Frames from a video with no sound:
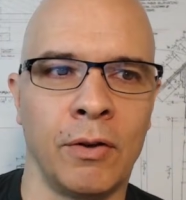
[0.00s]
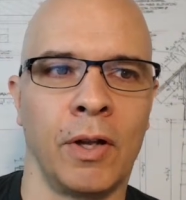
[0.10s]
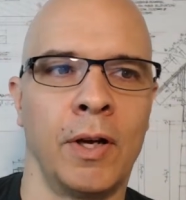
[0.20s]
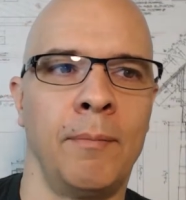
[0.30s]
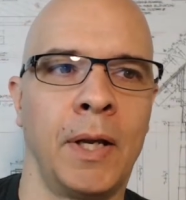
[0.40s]
They're
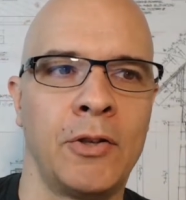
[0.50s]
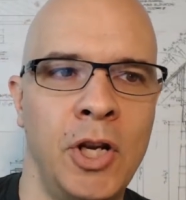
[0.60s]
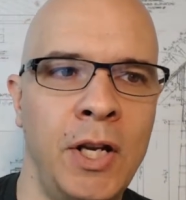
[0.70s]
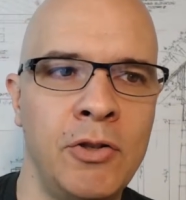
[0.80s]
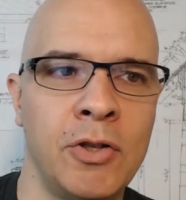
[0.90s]
going to make
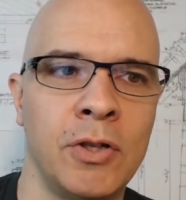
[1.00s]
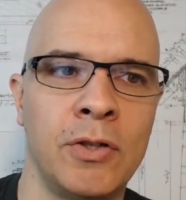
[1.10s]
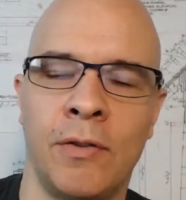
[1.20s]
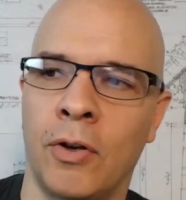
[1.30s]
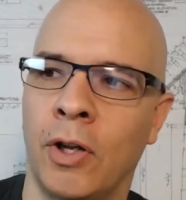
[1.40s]

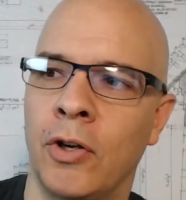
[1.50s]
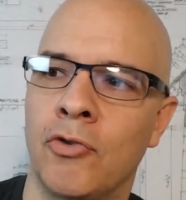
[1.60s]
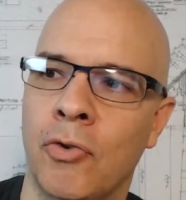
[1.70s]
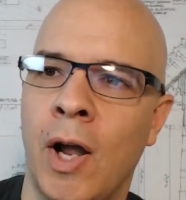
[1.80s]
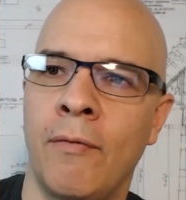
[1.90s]
changes and they're going to
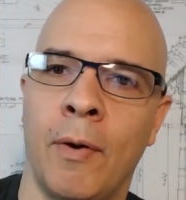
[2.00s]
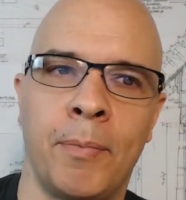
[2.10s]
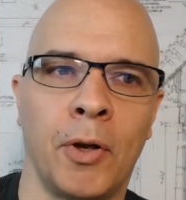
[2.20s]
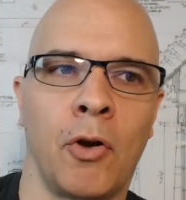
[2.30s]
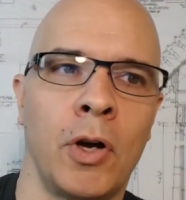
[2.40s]
drive
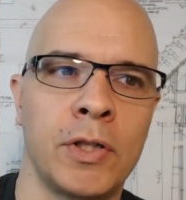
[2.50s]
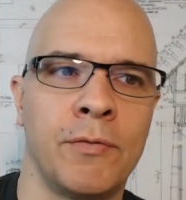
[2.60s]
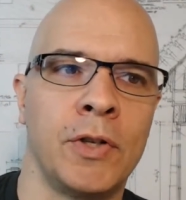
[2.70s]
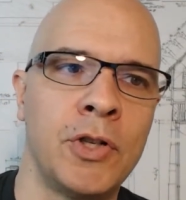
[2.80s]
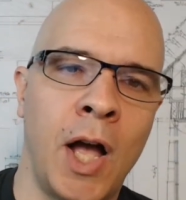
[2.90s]
up the cost
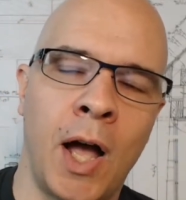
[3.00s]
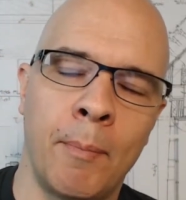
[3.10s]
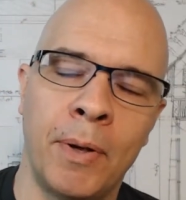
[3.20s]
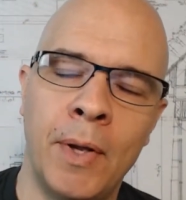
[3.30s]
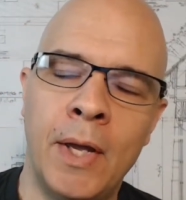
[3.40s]
of a
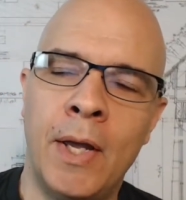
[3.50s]
job.